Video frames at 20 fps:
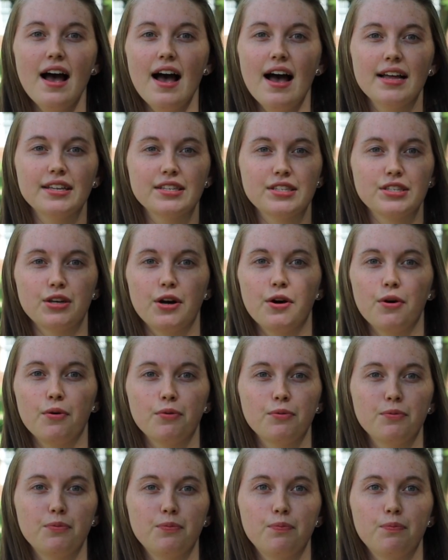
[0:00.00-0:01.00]
And
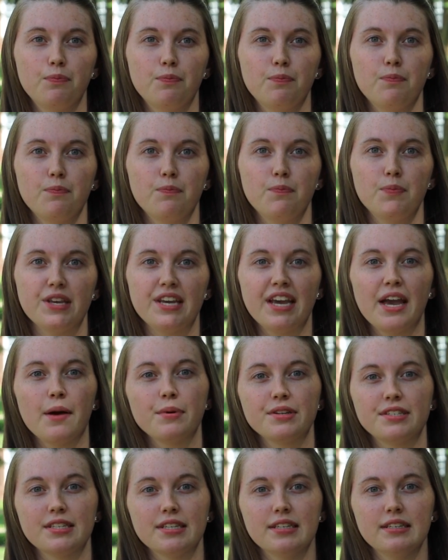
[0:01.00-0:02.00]
so being
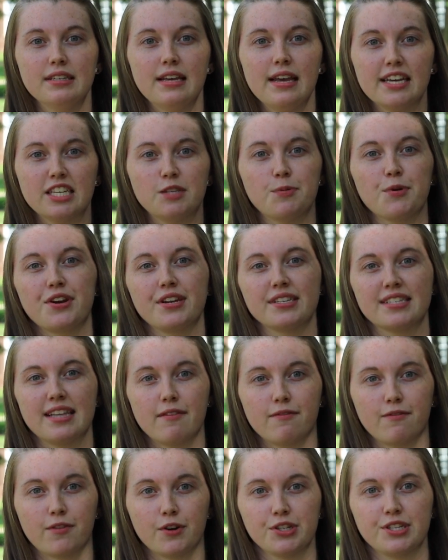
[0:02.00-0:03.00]
able to experience
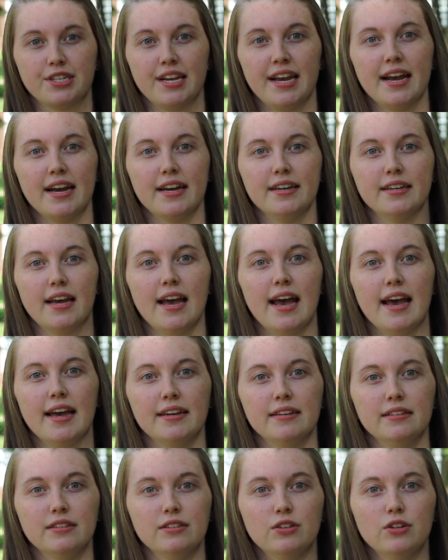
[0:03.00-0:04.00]
that firsthand
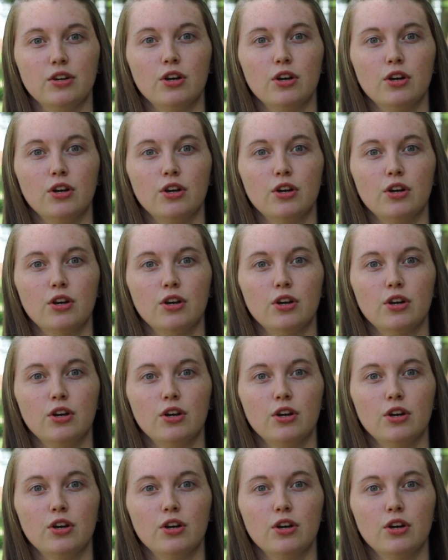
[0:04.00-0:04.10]
and